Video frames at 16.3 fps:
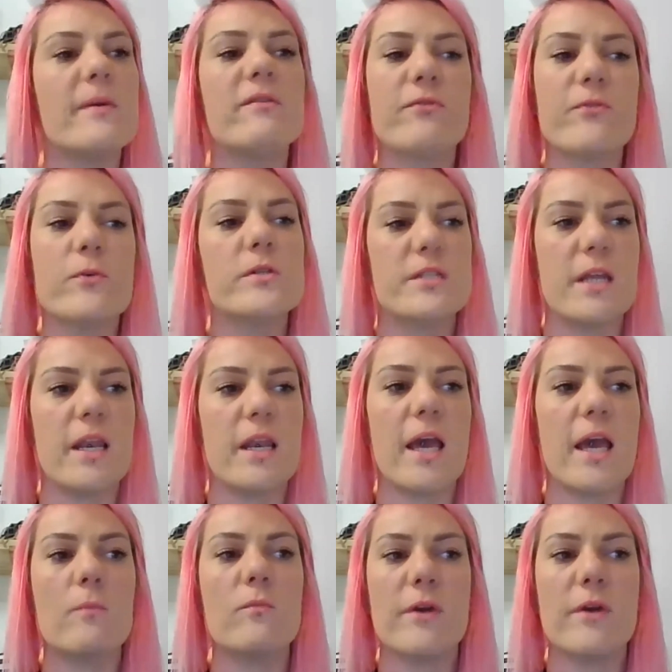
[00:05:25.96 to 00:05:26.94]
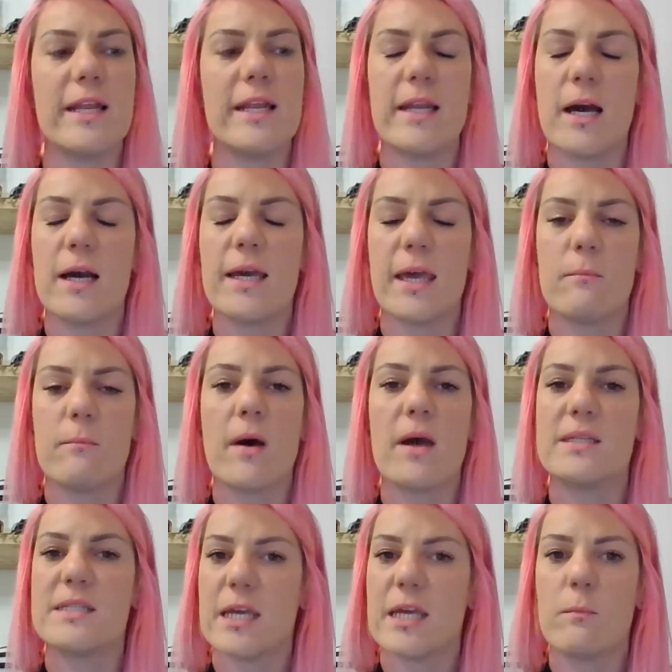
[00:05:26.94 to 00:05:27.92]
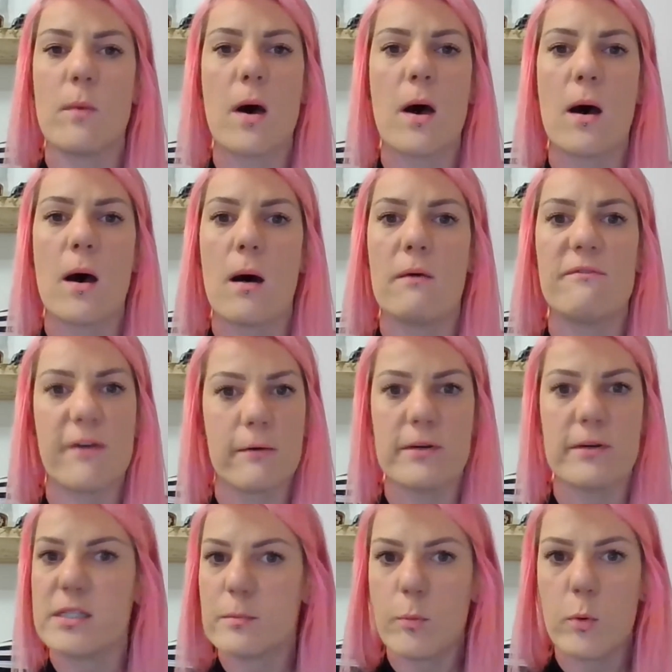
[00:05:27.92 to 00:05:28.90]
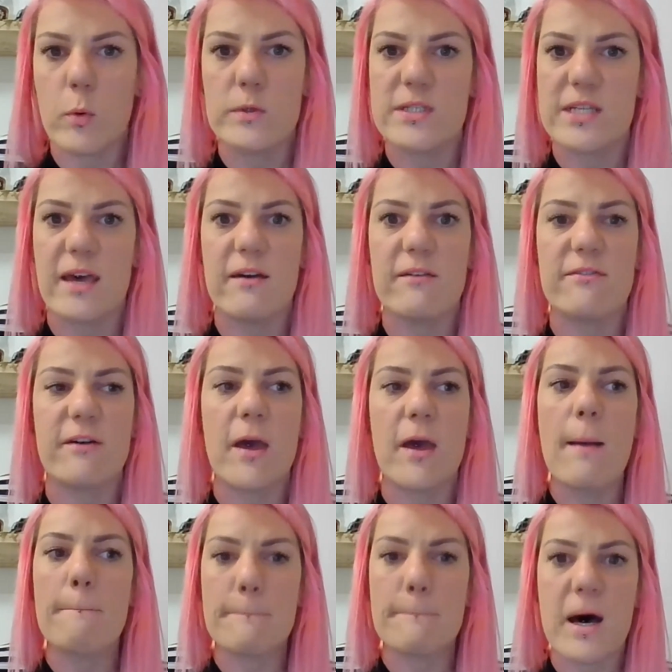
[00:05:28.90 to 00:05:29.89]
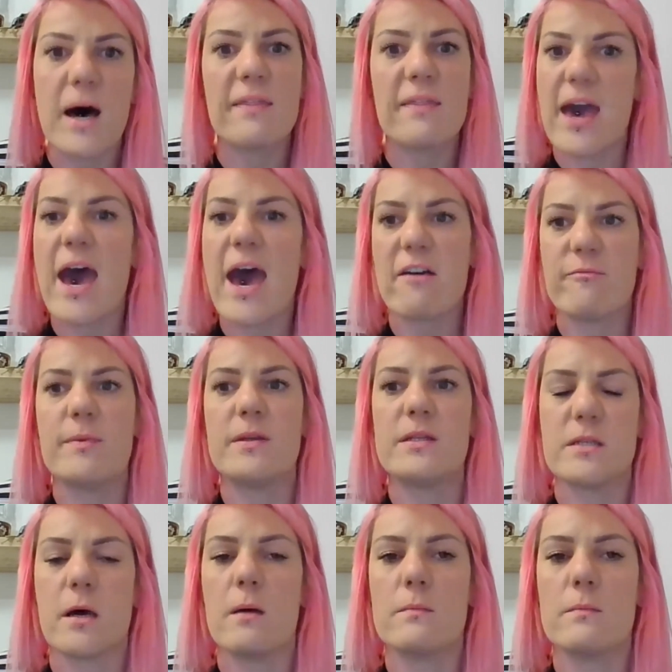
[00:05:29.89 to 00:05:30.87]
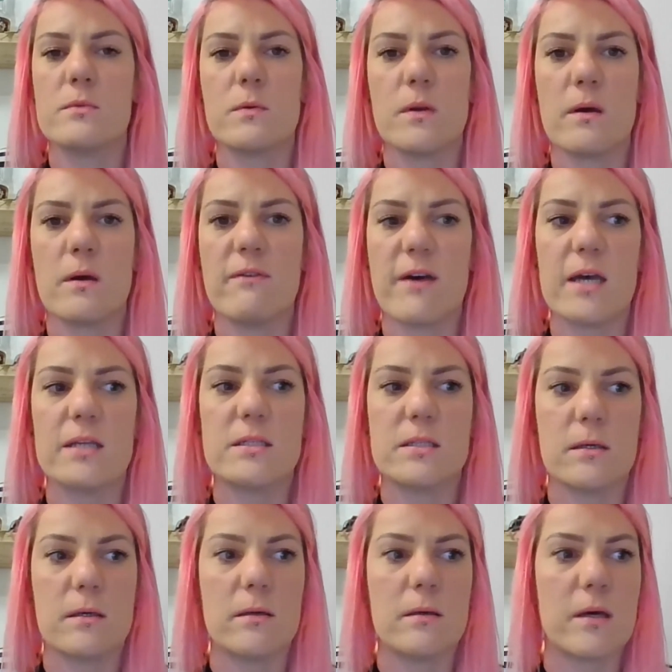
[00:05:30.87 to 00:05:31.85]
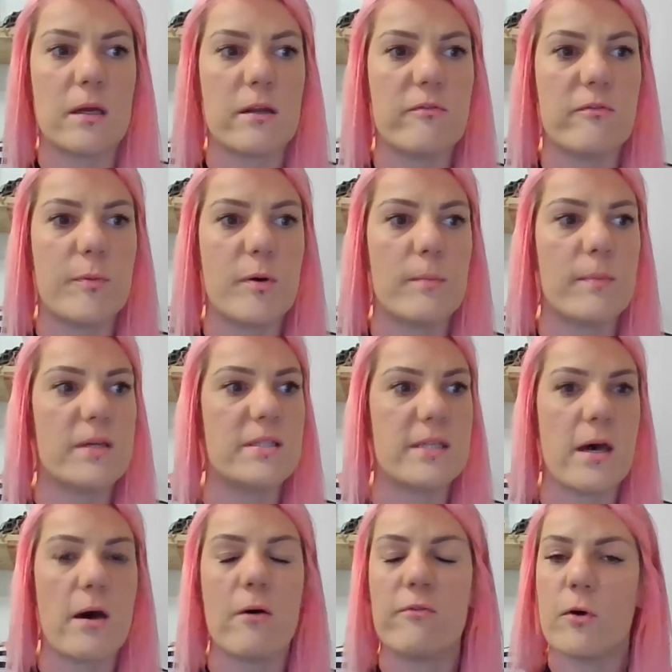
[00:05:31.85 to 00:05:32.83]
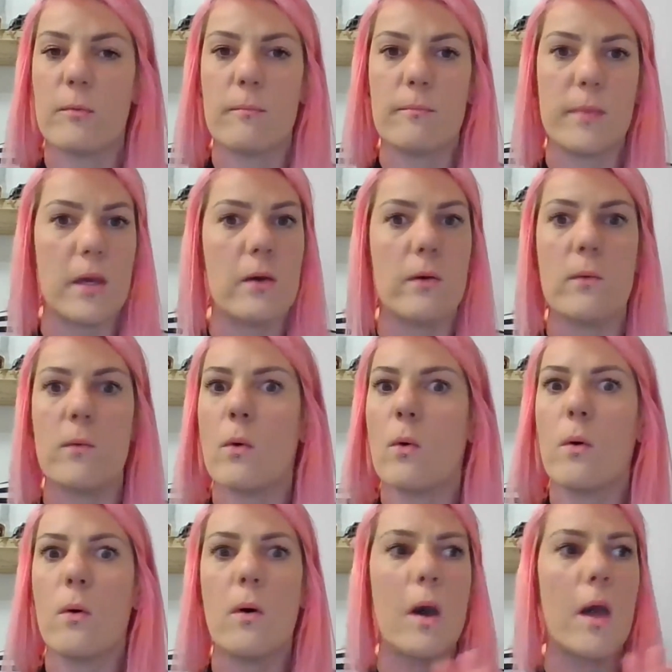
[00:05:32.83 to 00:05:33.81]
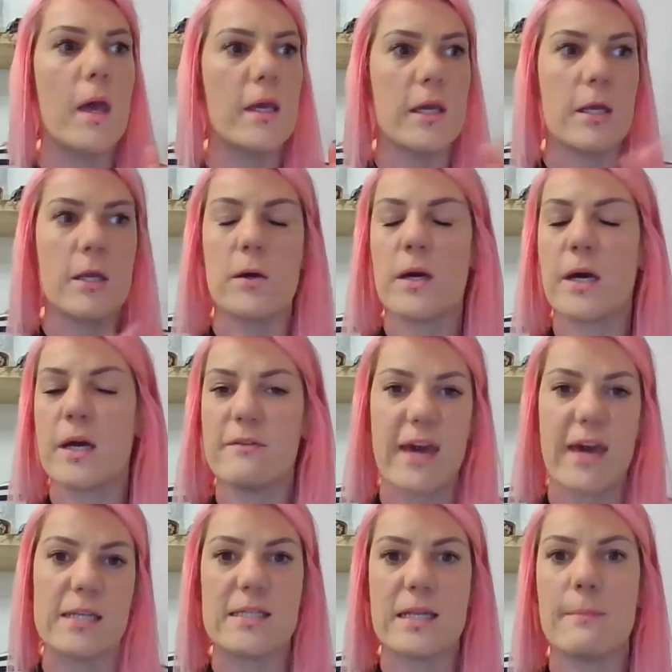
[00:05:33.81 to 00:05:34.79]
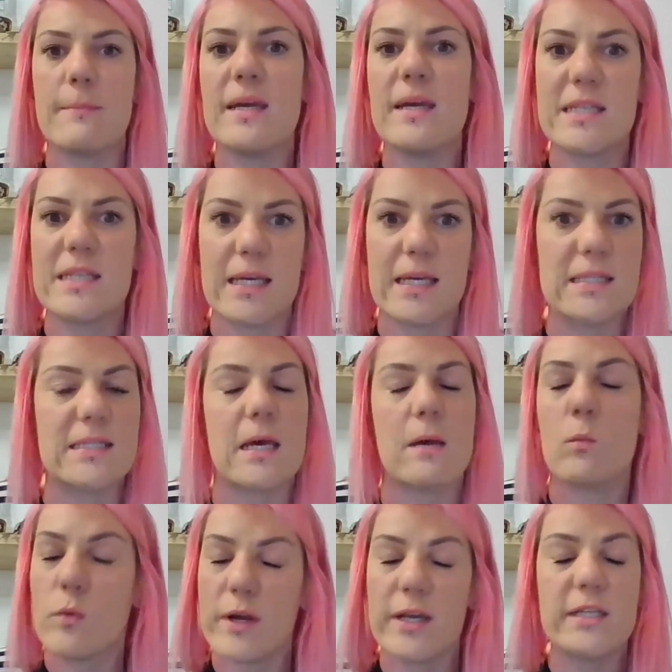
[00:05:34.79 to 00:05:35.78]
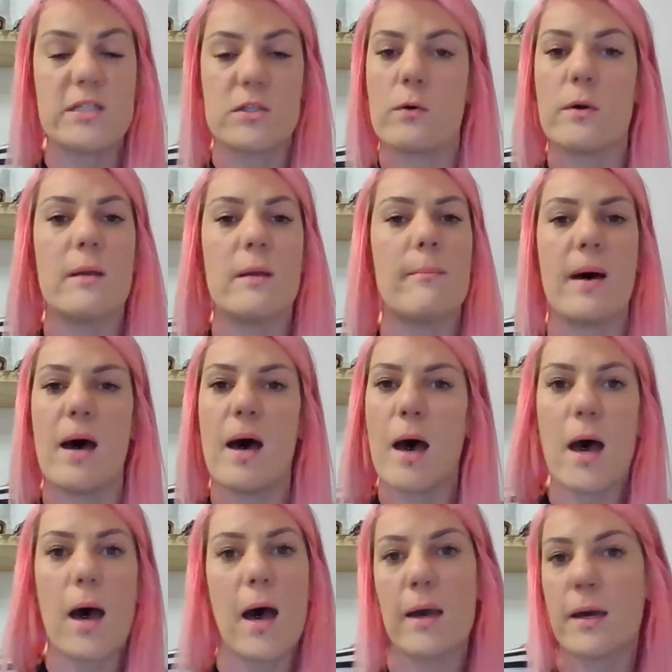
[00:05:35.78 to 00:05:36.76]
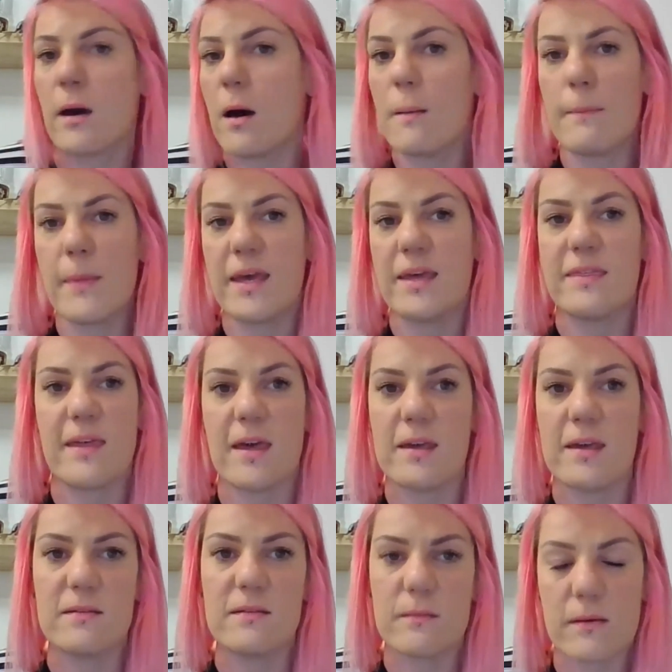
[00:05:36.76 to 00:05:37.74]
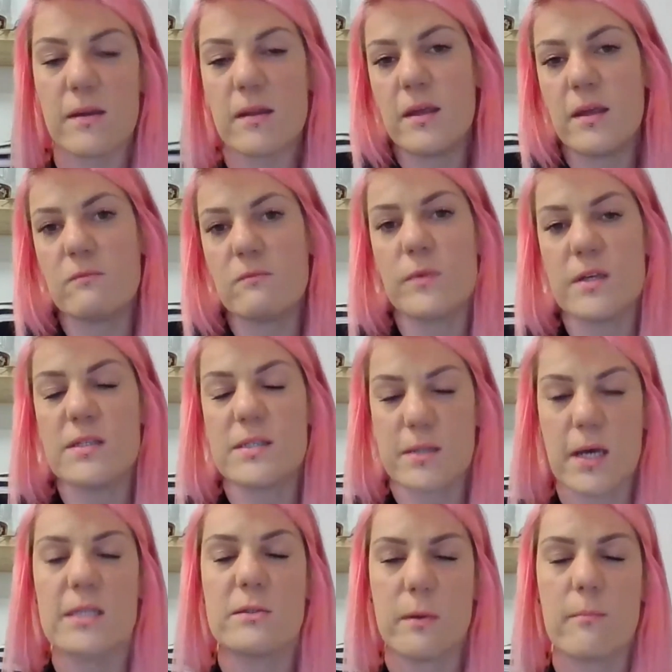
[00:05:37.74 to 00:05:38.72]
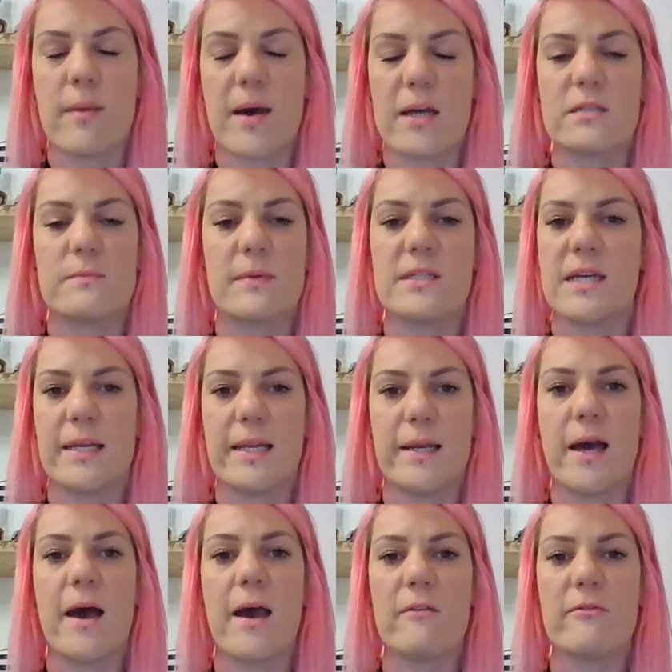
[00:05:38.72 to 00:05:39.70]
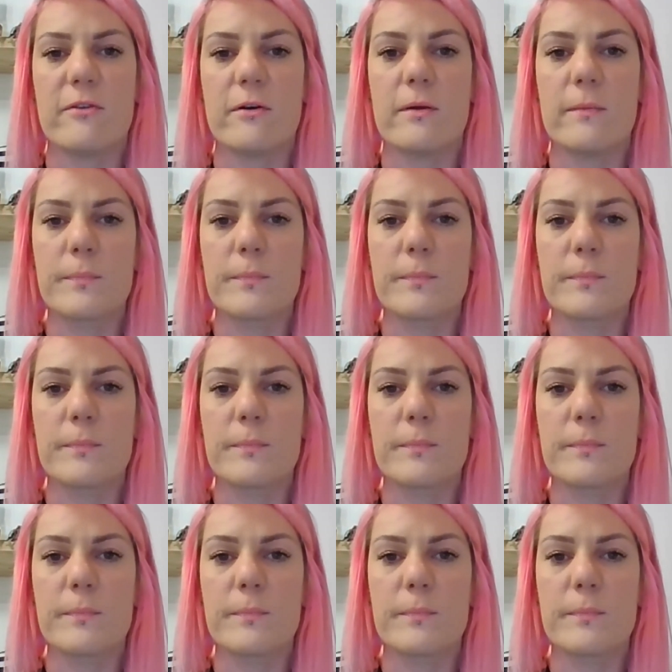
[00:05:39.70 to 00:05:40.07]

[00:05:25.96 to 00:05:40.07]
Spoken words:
I mean, fortunately, I'm really lucky. My team are very supportive, but there have been times when I've had to kind of put myself on mute or, you know, kind of cancel a meeting and say, I'm really sorry, but I can't make this. And it started to impact my daily life.